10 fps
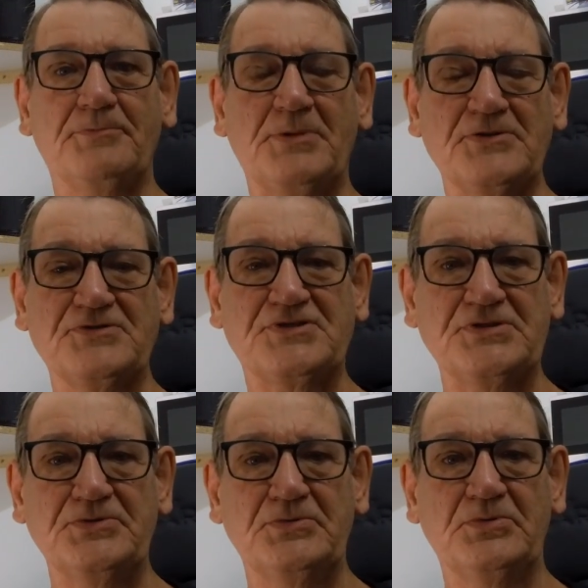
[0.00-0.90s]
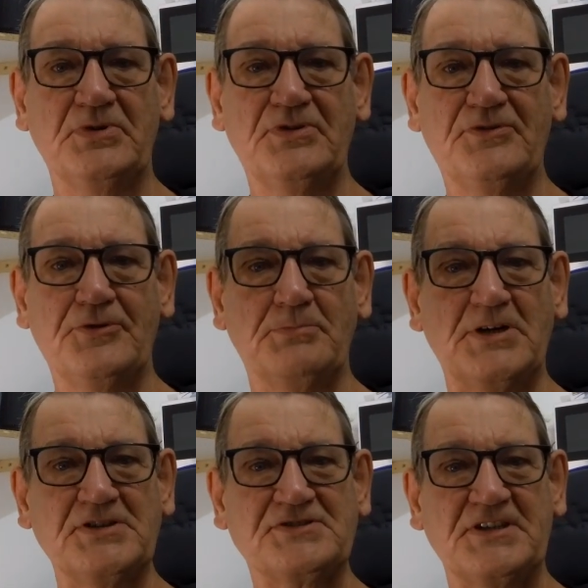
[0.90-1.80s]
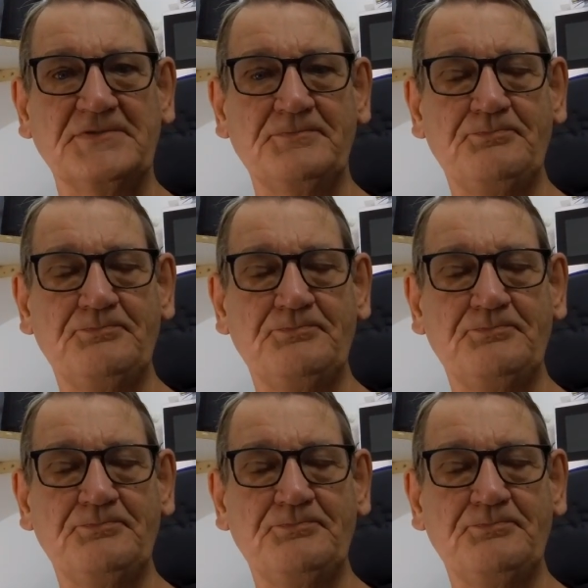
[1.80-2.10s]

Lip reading: up onto the monitor